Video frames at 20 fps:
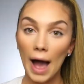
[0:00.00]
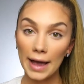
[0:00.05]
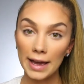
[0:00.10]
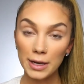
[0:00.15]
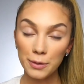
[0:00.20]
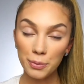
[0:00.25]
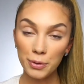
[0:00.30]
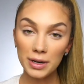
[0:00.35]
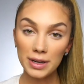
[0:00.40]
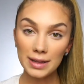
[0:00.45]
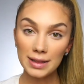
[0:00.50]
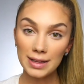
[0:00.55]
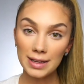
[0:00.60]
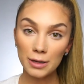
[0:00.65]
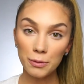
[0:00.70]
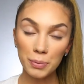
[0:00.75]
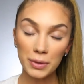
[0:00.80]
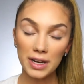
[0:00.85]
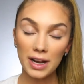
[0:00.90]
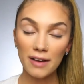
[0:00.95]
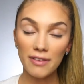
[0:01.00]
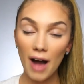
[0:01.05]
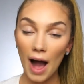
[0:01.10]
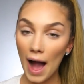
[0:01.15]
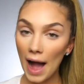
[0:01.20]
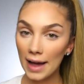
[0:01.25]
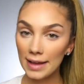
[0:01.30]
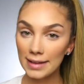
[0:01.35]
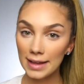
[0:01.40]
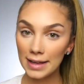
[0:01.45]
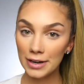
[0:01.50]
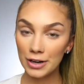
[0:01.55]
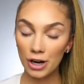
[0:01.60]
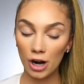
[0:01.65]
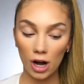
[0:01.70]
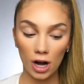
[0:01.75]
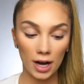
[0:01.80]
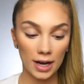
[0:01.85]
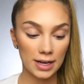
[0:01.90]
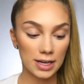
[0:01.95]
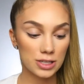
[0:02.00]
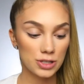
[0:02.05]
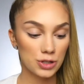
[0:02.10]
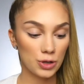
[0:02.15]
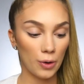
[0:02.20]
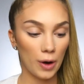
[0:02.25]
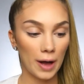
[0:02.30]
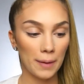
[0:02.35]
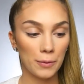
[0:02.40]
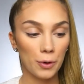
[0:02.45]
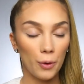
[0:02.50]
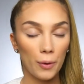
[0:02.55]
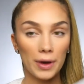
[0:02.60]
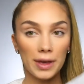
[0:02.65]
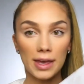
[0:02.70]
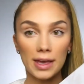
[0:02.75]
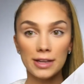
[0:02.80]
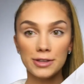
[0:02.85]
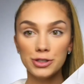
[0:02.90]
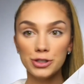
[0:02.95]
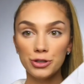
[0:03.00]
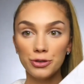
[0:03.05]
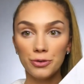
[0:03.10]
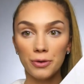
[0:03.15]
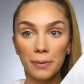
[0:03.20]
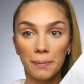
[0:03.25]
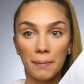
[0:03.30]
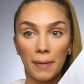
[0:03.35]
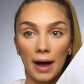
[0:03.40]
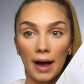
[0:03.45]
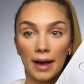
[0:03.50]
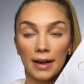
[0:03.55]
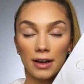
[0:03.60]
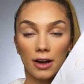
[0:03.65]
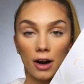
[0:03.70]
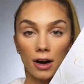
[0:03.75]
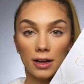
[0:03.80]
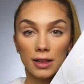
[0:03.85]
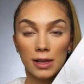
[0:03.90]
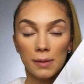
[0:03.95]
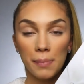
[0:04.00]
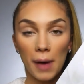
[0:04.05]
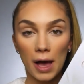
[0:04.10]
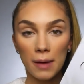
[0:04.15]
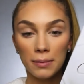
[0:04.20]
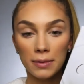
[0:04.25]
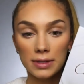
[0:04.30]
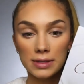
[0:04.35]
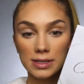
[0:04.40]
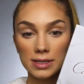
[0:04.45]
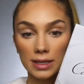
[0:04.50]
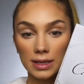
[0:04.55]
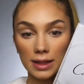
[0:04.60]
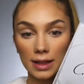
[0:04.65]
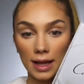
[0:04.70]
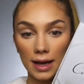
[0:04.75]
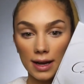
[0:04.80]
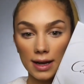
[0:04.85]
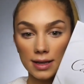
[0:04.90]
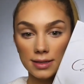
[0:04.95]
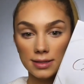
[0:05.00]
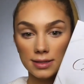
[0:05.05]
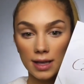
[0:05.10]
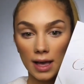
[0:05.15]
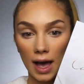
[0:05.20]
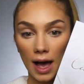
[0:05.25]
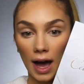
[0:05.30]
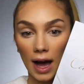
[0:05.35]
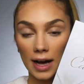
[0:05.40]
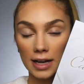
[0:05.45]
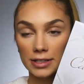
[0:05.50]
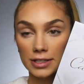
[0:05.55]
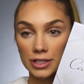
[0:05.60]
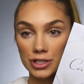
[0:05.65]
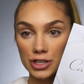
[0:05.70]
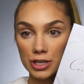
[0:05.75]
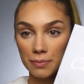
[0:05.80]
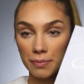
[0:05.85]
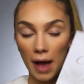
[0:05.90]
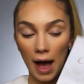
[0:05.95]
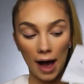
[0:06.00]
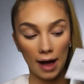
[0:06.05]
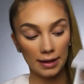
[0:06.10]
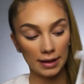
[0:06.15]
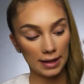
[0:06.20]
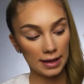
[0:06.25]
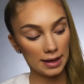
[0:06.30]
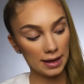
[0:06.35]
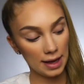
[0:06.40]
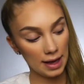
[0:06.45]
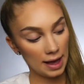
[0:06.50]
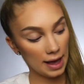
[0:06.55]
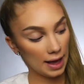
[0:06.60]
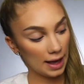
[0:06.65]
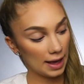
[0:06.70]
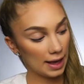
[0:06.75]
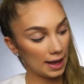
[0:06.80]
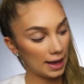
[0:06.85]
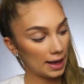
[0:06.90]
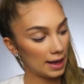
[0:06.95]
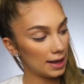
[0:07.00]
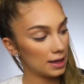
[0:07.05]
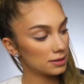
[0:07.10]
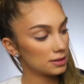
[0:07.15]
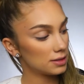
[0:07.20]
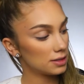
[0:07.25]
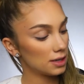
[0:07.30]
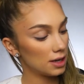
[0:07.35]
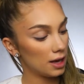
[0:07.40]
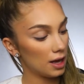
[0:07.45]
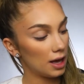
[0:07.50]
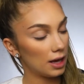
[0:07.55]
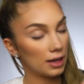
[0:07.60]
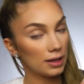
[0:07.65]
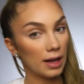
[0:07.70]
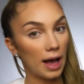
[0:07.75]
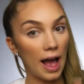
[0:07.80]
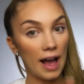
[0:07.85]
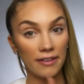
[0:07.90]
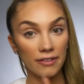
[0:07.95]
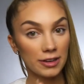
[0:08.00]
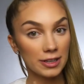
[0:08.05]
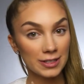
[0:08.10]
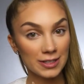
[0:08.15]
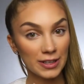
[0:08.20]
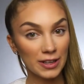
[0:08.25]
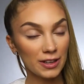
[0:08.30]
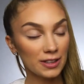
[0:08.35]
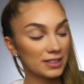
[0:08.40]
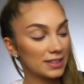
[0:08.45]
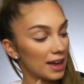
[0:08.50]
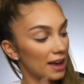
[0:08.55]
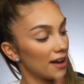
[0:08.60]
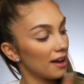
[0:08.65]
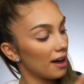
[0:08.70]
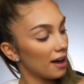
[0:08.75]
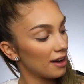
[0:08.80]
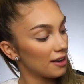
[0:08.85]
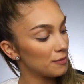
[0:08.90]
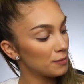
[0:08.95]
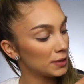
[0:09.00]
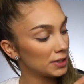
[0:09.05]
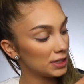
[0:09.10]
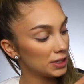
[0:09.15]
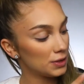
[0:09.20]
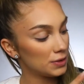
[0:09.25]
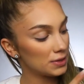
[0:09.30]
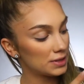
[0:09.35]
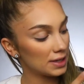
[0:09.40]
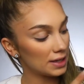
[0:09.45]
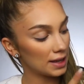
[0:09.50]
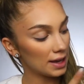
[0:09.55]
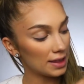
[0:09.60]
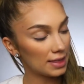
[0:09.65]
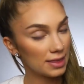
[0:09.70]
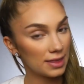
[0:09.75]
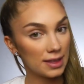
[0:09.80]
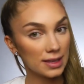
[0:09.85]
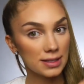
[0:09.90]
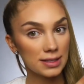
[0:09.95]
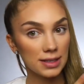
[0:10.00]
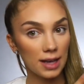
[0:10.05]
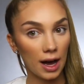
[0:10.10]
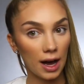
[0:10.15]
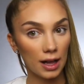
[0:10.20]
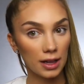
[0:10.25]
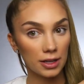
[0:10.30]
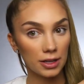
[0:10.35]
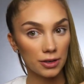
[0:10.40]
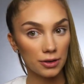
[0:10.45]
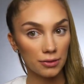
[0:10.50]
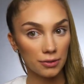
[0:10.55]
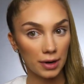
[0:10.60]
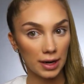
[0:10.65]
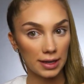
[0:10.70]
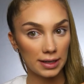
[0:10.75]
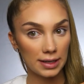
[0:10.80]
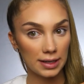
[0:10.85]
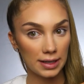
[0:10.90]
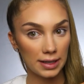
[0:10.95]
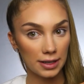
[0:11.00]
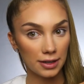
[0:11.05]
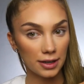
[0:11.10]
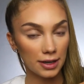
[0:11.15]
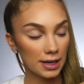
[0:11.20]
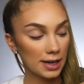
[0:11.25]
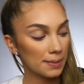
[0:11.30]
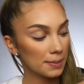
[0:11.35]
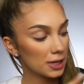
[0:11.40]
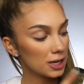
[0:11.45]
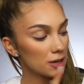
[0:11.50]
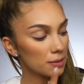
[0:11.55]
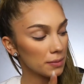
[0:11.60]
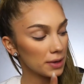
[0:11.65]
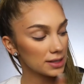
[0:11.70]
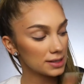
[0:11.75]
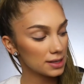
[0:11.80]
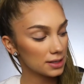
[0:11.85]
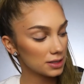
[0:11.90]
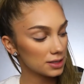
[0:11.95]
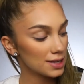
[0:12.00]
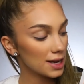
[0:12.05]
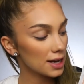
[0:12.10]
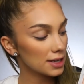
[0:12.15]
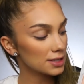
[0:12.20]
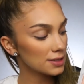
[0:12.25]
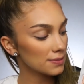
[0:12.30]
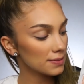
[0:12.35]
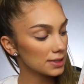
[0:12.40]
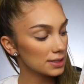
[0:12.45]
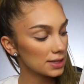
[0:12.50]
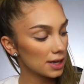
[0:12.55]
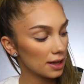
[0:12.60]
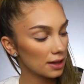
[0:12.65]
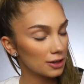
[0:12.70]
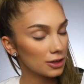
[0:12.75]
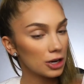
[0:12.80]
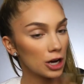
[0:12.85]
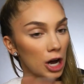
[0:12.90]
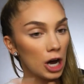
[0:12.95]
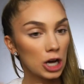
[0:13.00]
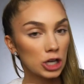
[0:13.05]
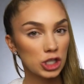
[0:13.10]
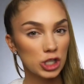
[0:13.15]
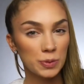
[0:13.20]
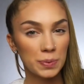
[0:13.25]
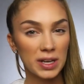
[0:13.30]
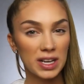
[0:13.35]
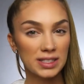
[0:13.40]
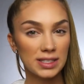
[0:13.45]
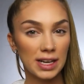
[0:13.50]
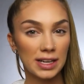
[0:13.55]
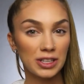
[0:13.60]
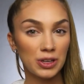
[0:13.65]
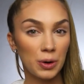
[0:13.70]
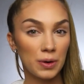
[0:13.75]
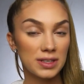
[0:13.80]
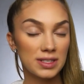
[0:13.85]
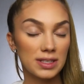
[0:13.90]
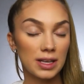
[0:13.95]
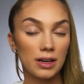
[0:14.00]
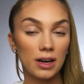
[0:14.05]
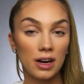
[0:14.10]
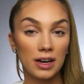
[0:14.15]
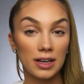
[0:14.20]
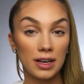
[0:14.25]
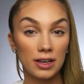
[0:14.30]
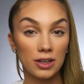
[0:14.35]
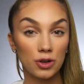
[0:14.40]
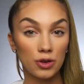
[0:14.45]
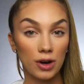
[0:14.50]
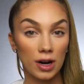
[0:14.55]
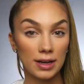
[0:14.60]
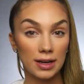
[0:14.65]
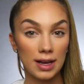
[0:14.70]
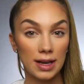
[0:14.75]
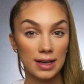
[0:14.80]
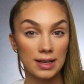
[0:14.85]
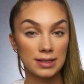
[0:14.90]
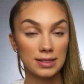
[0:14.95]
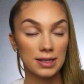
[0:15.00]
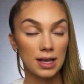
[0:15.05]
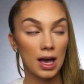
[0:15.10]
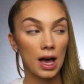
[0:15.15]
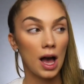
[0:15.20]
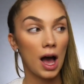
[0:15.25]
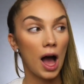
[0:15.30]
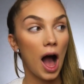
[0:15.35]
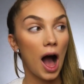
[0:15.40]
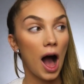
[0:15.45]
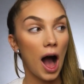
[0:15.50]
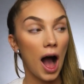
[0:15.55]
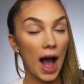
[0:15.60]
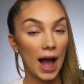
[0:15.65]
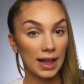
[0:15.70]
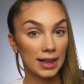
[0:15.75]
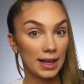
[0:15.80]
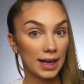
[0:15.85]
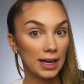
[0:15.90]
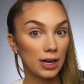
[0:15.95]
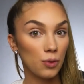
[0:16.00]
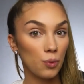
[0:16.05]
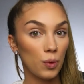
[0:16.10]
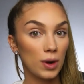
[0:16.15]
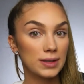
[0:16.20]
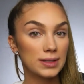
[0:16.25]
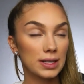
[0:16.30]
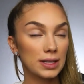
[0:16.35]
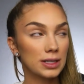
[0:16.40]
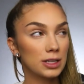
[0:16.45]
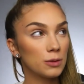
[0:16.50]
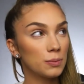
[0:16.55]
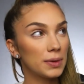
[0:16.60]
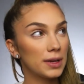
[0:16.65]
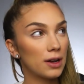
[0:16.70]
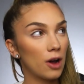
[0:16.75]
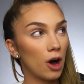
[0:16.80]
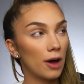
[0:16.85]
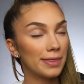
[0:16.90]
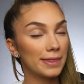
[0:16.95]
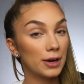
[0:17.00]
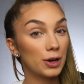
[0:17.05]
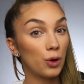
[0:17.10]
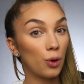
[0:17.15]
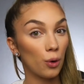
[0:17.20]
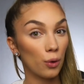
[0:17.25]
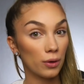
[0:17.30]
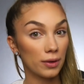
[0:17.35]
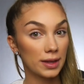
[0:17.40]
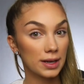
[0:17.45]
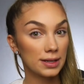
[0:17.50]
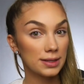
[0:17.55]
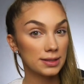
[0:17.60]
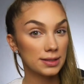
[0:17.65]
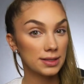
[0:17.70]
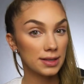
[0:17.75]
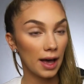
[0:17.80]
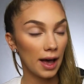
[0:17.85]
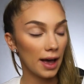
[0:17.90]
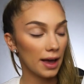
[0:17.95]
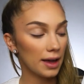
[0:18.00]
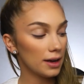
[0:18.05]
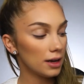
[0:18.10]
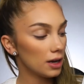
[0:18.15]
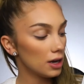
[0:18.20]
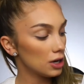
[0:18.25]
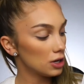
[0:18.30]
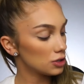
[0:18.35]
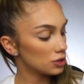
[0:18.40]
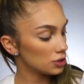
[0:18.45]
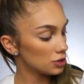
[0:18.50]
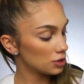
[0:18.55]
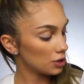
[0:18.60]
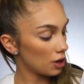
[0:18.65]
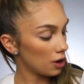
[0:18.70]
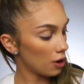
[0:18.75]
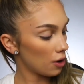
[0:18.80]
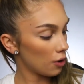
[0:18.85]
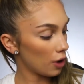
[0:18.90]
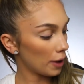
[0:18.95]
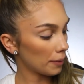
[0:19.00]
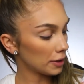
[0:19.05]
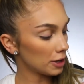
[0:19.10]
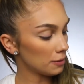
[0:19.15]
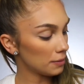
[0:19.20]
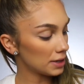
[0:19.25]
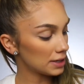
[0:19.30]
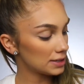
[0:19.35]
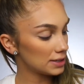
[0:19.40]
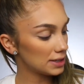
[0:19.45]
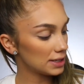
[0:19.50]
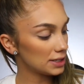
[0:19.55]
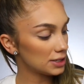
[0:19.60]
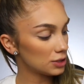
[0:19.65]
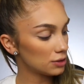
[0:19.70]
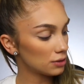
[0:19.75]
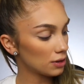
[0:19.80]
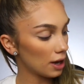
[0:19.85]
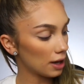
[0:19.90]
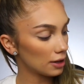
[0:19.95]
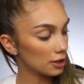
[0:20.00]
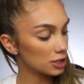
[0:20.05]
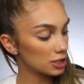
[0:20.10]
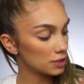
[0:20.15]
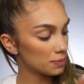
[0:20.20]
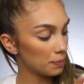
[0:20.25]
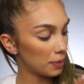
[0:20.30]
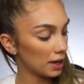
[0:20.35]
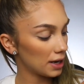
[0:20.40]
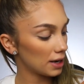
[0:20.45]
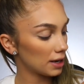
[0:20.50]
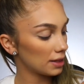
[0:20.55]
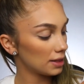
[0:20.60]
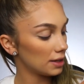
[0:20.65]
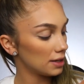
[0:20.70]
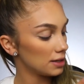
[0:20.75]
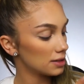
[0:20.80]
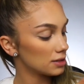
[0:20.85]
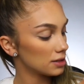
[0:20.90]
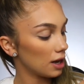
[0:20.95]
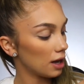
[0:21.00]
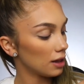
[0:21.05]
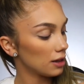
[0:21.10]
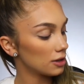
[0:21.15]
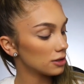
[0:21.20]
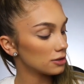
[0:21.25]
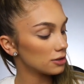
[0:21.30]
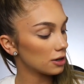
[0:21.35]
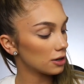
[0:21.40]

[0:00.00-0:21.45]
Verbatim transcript: I'm gonna put a little bit of highlighter on, so I'm going into my Carli Bybel Deluxe Edition palette, and every single day I've been using this color right here, and I'm gonna mix a touch of this color just because I noticed that Ariana Grande's highlight was a little bit on the golden side, so I'm gonna mix these two colors, but these colors